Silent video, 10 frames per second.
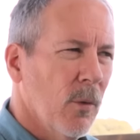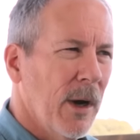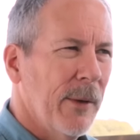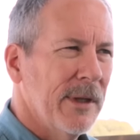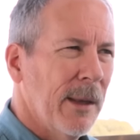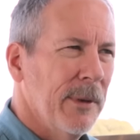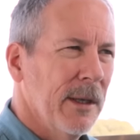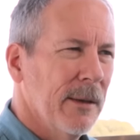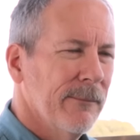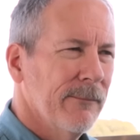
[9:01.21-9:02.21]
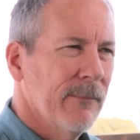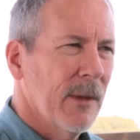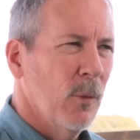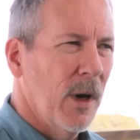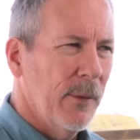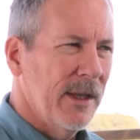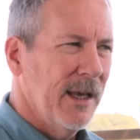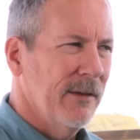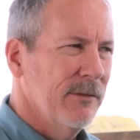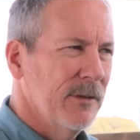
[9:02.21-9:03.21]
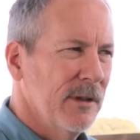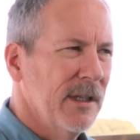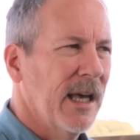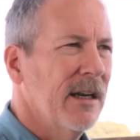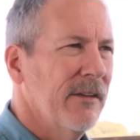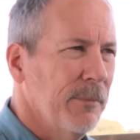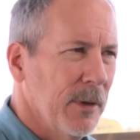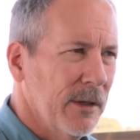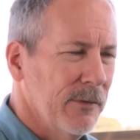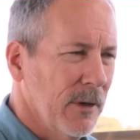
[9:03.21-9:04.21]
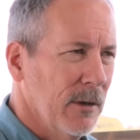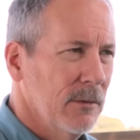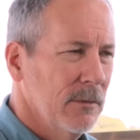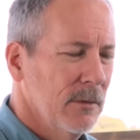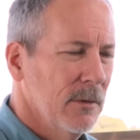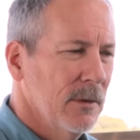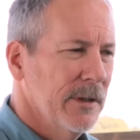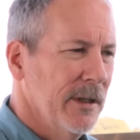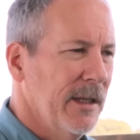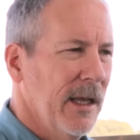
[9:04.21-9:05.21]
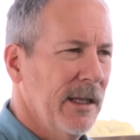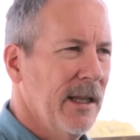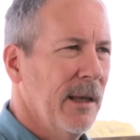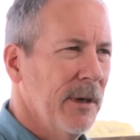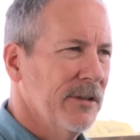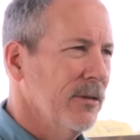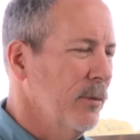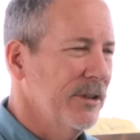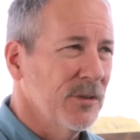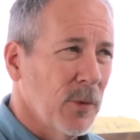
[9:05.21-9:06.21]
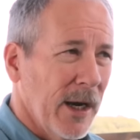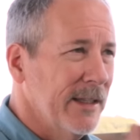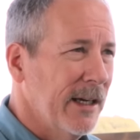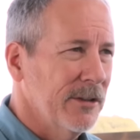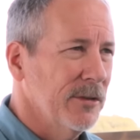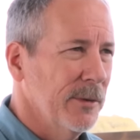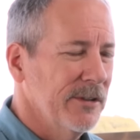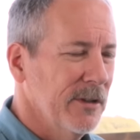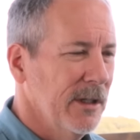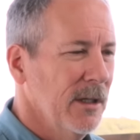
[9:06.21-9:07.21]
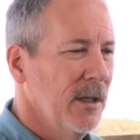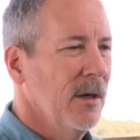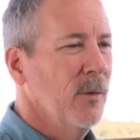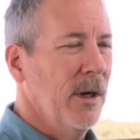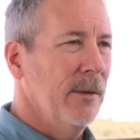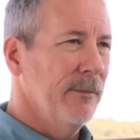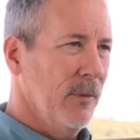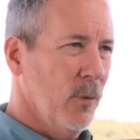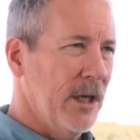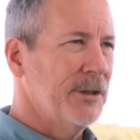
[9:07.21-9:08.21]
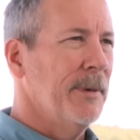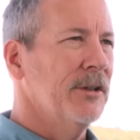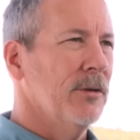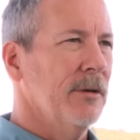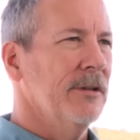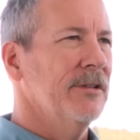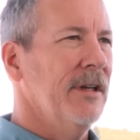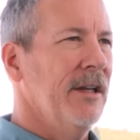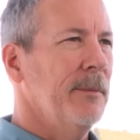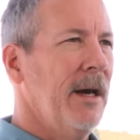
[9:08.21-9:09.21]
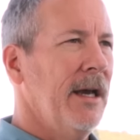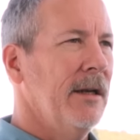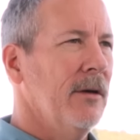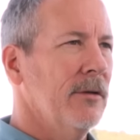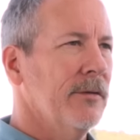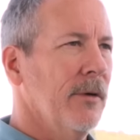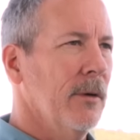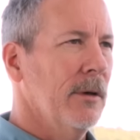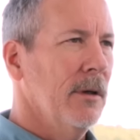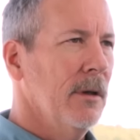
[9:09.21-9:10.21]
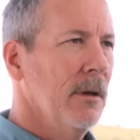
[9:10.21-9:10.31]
why would that be? Why would they have not enough blood flow to the end of that muscle, which is why it tears so easily? Well, watch my shoulders. As my head goes forward,